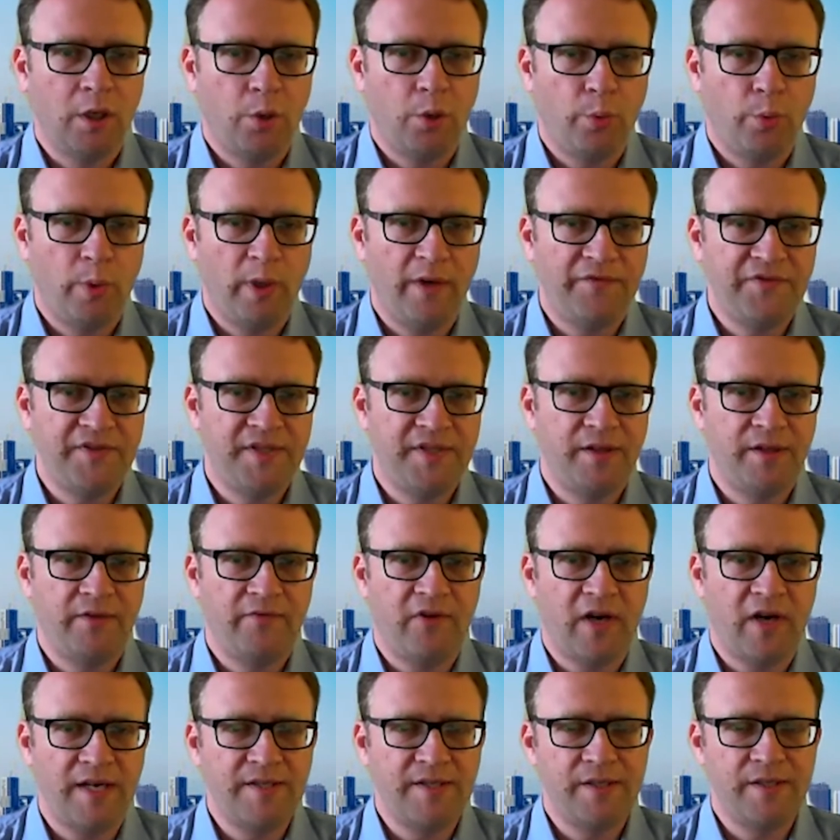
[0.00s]
We have seen
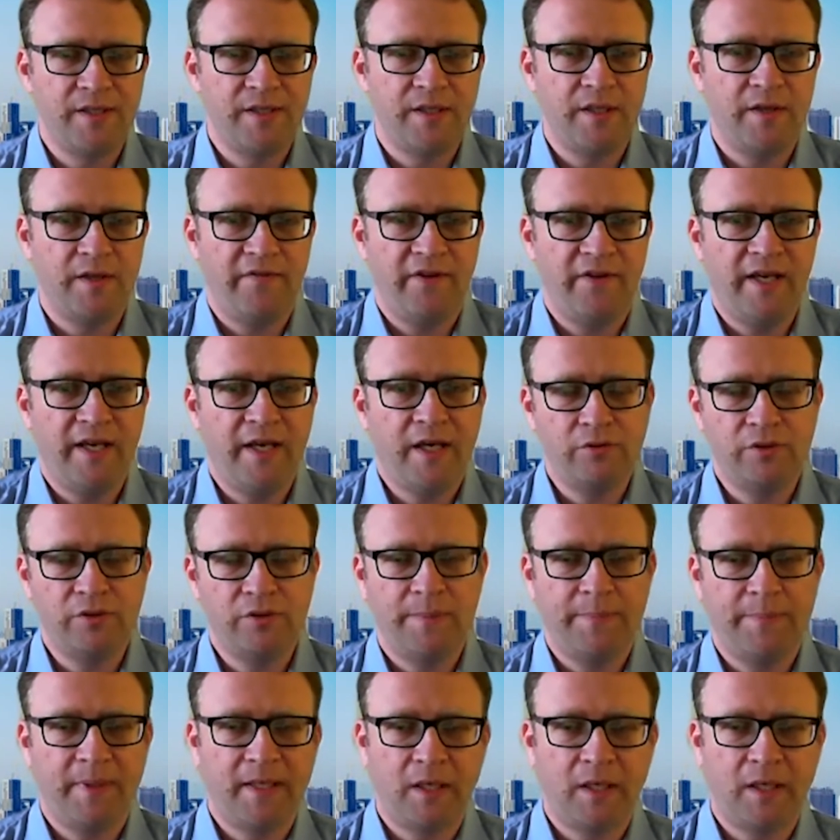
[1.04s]
devices in the vehicle.
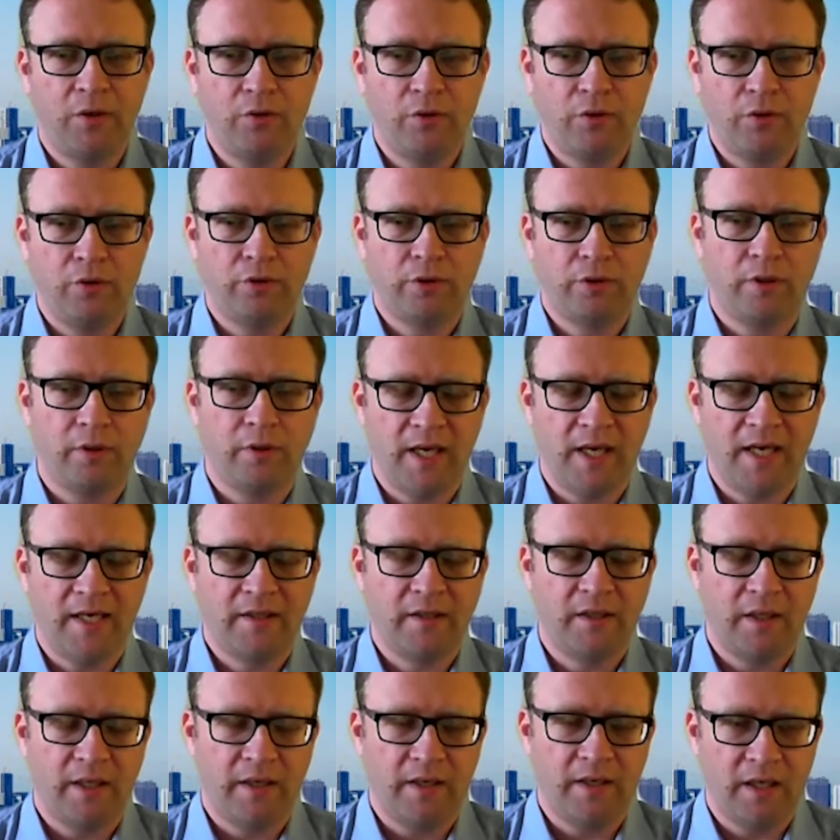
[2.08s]
Typically, we could
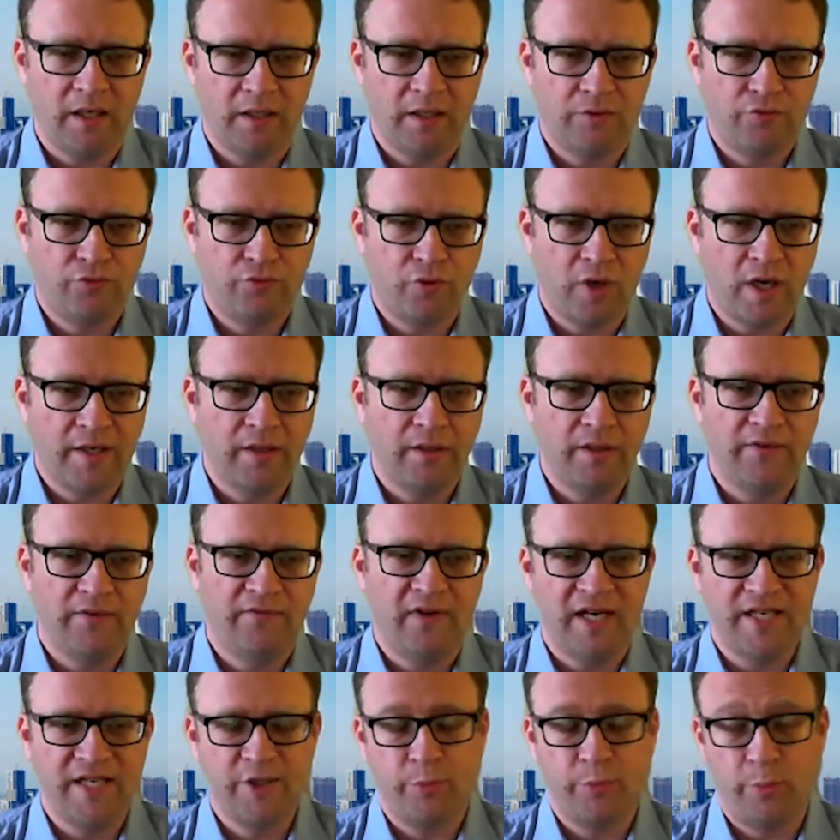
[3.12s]
connect a tracking
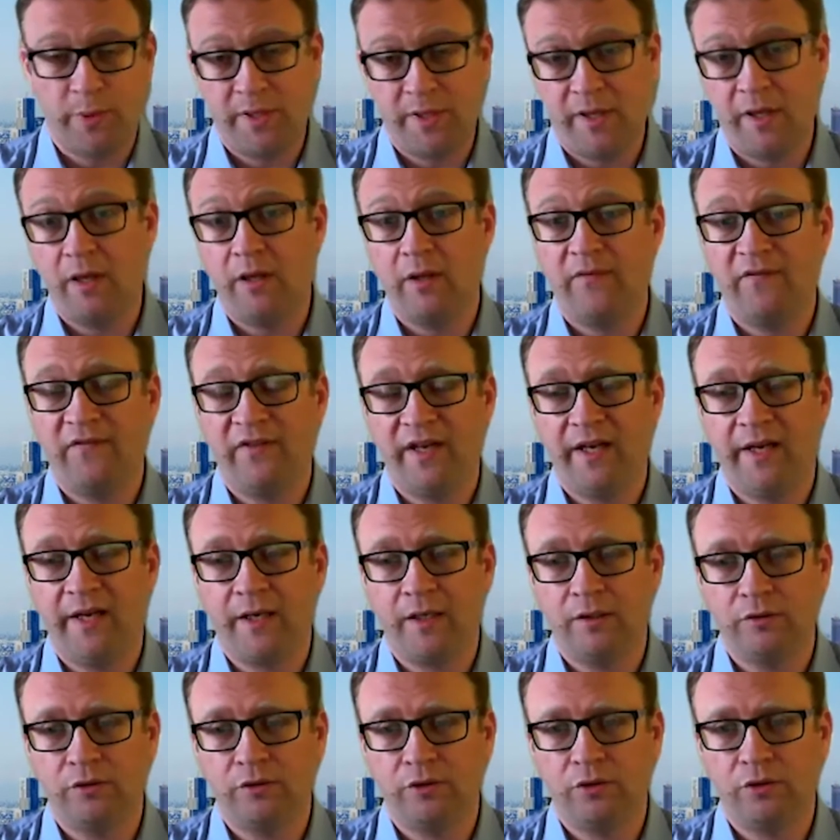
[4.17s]
device within the
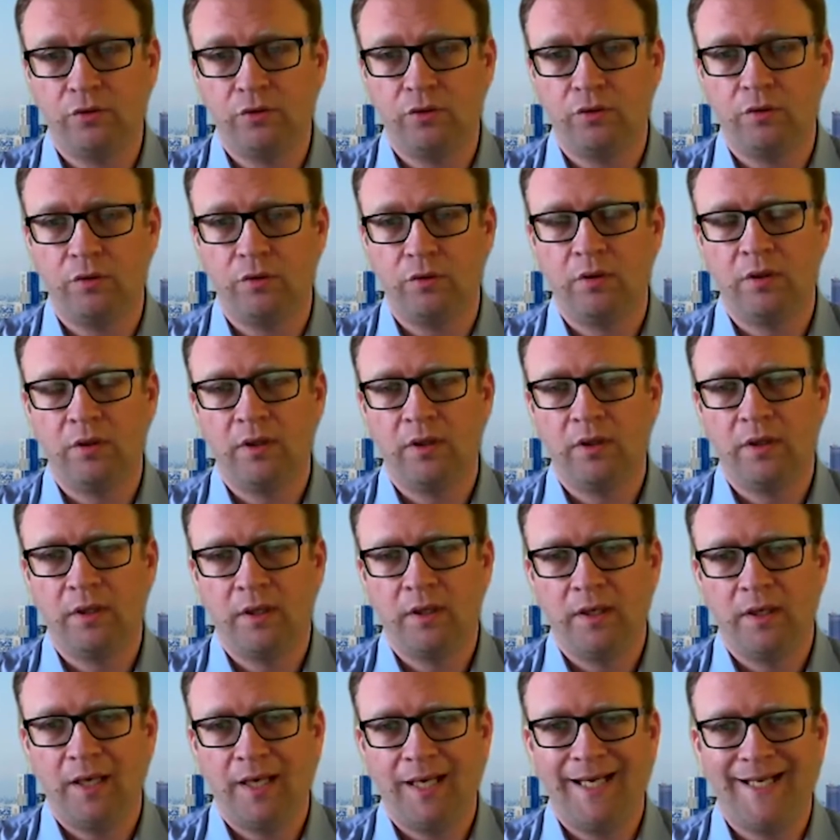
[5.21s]
vehicle to
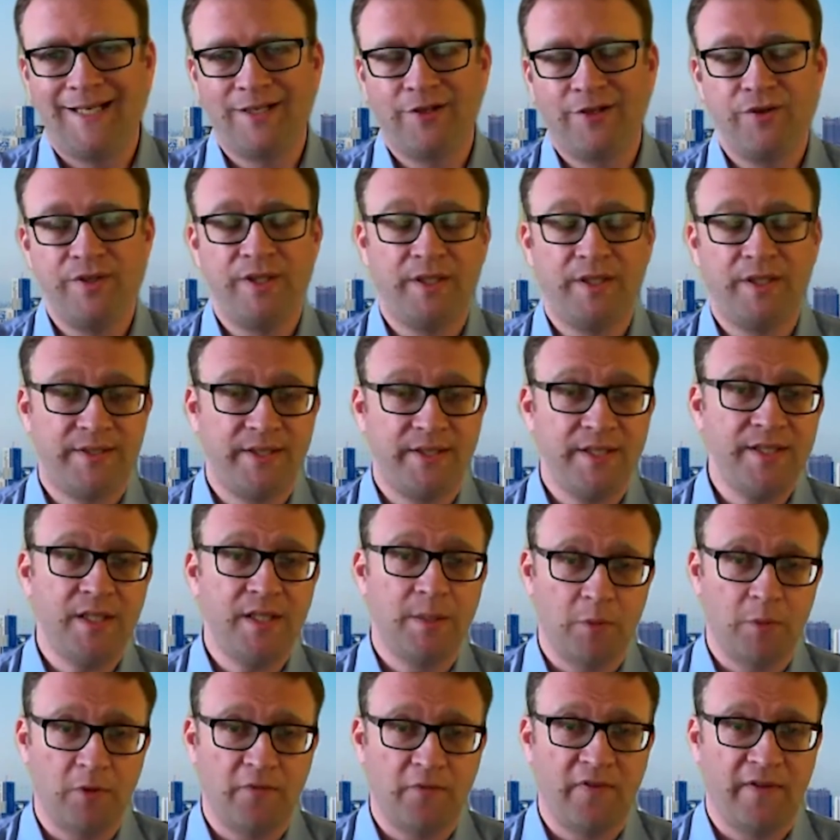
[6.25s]
electricity
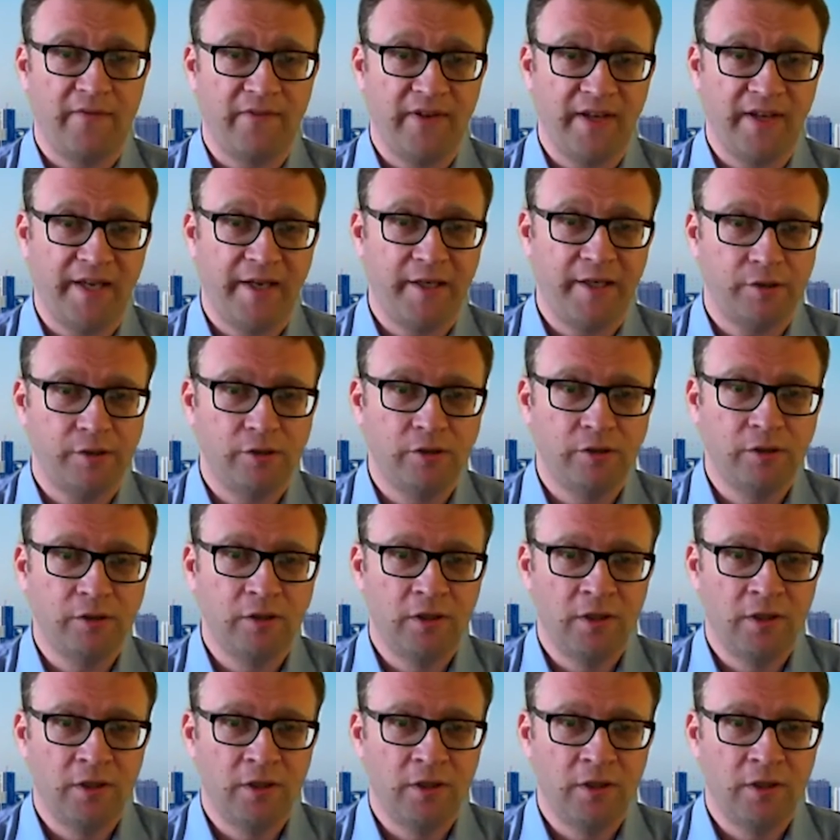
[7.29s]
system of the vehicle.